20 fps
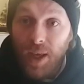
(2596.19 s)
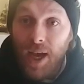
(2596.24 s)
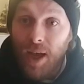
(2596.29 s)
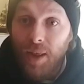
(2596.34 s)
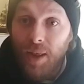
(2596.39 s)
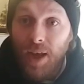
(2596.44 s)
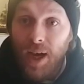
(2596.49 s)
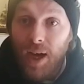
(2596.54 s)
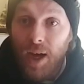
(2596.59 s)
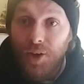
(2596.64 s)

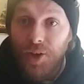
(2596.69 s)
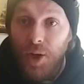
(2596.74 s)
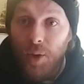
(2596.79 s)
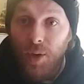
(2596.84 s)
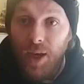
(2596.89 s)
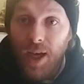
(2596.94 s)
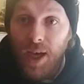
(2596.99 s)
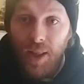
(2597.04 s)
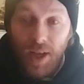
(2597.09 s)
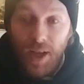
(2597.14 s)
that. I don't
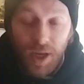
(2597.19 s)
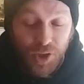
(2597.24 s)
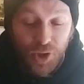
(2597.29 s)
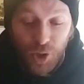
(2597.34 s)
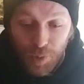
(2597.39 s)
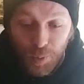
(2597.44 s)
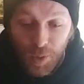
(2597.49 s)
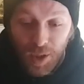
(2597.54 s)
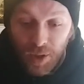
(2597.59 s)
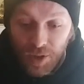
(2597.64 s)
get that. Just
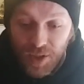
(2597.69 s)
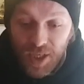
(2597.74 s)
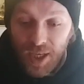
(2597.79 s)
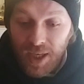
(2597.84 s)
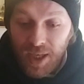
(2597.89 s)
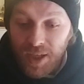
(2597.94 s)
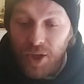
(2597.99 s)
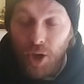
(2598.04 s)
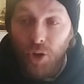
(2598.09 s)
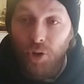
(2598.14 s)
because he's
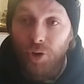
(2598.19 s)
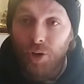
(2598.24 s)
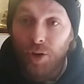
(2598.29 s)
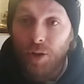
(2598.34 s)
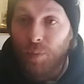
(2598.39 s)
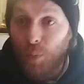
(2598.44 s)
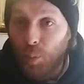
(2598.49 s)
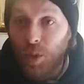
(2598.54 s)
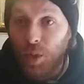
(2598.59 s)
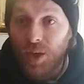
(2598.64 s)
not good enough
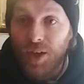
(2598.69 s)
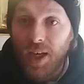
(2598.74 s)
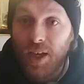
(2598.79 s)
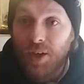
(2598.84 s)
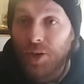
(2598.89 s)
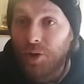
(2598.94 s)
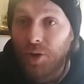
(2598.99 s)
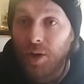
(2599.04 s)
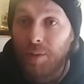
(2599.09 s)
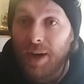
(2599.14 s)
and we'd need
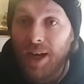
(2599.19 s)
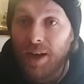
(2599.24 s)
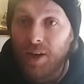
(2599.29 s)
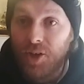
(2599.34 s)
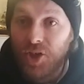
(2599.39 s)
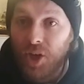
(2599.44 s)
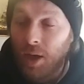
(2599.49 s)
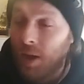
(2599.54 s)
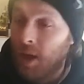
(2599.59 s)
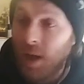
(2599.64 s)
another
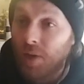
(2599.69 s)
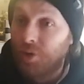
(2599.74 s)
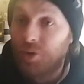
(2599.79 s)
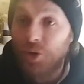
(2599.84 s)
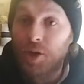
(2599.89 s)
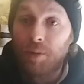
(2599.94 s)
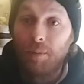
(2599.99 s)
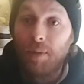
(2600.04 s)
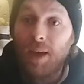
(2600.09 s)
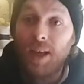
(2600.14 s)
manager doesn't
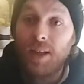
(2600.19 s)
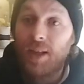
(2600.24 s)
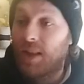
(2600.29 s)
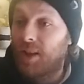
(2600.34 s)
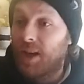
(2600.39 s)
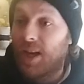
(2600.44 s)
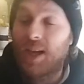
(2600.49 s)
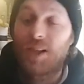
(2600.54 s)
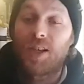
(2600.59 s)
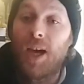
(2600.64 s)
mean then the
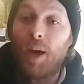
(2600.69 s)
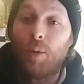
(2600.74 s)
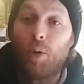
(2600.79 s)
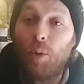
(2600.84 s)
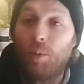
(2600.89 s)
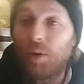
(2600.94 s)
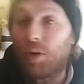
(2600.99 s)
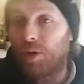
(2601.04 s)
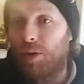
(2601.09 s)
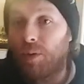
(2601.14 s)
next guy won't be
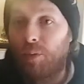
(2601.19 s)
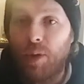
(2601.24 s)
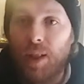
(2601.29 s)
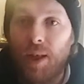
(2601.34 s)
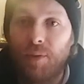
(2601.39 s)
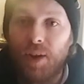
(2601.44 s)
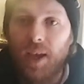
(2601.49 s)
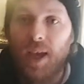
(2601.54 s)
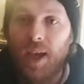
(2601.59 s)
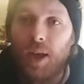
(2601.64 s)
good enough, we'll have to
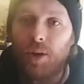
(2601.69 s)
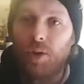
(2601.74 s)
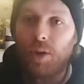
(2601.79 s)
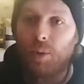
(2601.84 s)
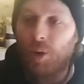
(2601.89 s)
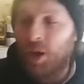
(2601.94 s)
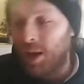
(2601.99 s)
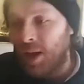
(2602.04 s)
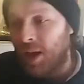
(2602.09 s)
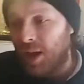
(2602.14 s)
get another
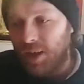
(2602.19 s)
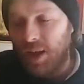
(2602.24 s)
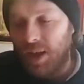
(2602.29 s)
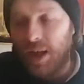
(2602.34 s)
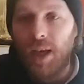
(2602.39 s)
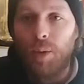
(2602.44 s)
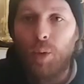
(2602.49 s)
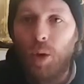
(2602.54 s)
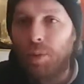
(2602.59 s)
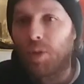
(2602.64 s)
one. Then he
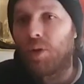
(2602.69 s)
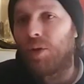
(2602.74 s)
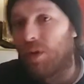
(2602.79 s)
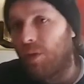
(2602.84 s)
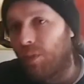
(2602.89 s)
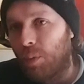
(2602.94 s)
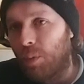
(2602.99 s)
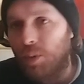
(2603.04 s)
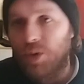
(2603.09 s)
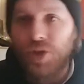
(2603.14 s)
won't be good enough and
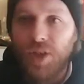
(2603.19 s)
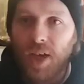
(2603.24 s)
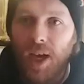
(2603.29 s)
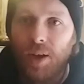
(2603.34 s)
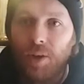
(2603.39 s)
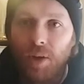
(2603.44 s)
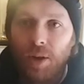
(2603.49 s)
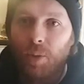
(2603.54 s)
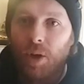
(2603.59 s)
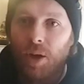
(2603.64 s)
we'll just get
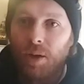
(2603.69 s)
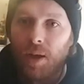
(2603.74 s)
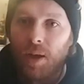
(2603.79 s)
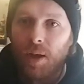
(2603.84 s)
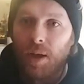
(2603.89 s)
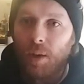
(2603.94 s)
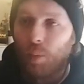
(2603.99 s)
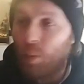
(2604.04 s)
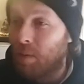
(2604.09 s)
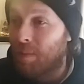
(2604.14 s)
another one.
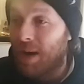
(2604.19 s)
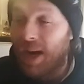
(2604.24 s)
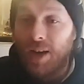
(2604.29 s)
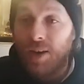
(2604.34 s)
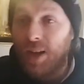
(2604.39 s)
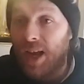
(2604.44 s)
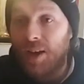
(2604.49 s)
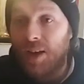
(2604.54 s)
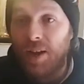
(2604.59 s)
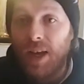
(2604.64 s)
We might
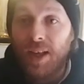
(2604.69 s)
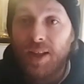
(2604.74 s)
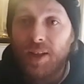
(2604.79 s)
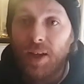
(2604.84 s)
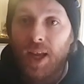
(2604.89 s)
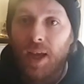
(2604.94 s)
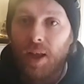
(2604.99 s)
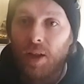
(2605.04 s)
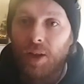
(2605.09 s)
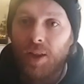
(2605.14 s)
then hit the
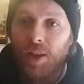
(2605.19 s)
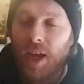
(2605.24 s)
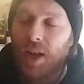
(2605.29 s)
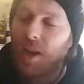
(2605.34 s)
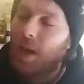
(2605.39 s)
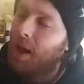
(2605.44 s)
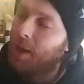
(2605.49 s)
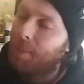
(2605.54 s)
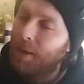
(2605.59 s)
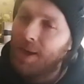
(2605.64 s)
nail on the head. It'd
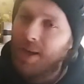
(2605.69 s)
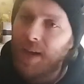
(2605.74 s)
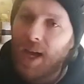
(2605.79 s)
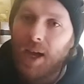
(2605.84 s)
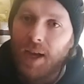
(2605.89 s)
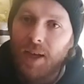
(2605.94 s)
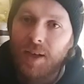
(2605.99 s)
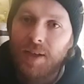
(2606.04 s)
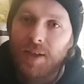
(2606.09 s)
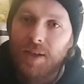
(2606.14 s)
have been
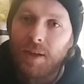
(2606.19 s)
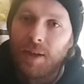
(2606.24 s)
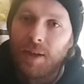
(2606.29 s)
nice